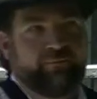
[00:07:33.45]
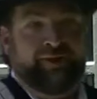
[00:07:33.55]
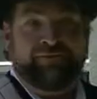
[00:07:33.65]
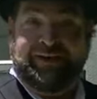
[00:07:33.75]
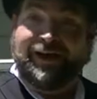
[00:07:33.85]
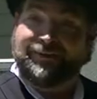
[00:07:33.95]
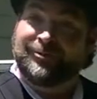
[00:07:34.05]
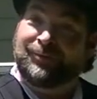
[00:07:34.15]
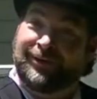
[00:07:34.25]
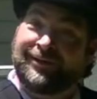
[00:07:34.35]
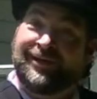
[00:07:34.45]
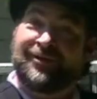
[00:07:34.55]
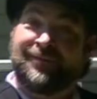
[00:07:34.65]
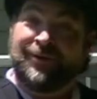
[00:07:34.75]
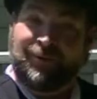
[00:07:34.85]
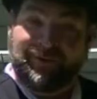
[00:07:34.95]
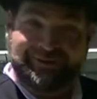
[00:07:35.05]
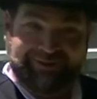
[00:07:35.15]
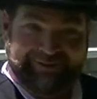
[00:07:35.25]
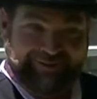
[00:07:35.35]
my father was willing to give me a
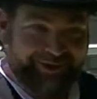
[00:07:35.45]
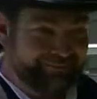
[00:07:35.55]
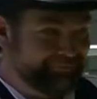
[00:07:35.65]
horse this time.